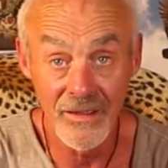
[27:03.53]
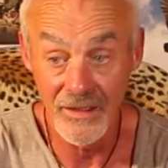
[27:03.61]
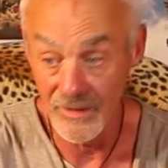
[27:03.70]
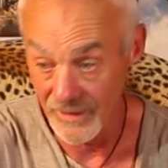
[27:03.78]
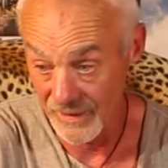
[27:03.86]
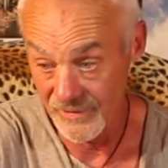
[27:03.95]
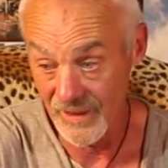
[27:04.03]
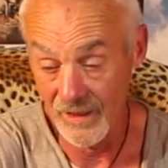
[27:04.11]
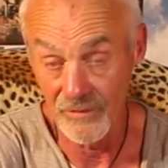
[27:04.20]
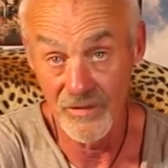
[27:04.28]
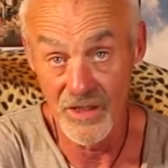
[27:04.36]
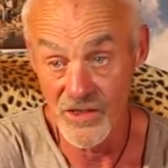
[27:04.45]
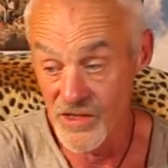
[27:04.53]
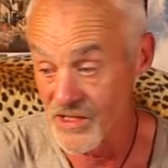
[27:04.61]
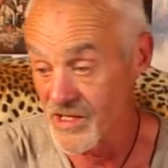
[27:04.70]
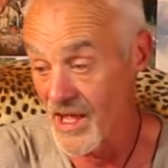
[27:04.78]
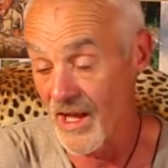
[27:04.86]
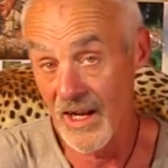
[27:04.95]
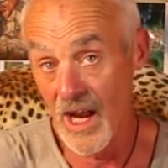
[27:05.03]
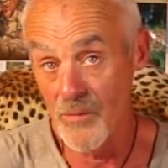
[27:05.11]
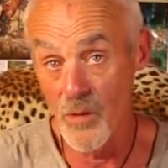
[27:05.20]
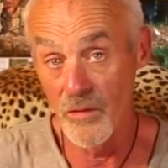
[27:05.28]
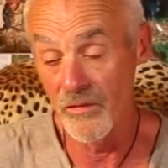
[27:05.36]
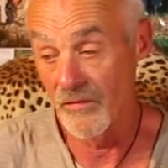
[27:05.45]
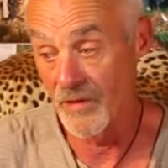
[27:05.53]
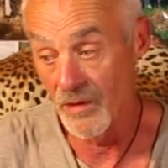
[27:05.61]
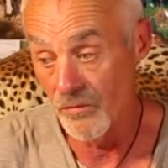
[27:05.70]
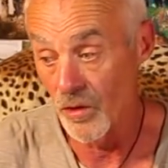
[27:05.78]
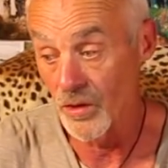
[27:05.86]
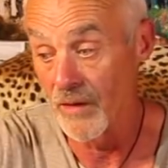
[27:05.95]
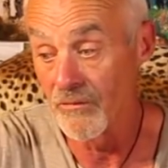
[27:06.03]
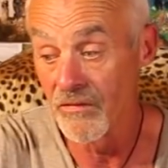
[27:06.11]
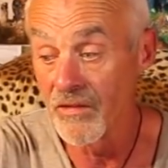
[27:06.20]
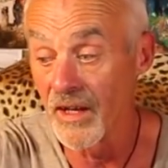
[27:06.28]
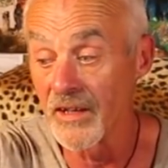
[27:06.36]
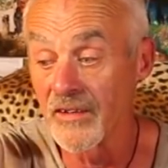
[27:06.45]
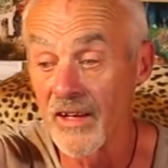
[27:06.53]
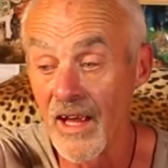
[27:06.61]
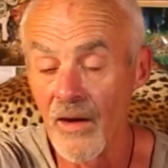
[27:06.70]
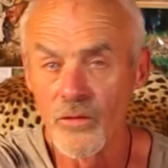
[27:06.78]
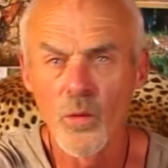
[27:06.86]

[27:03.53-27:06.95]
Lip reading: you know, that snag finishes there, came off a bit of rod length, flicked it out.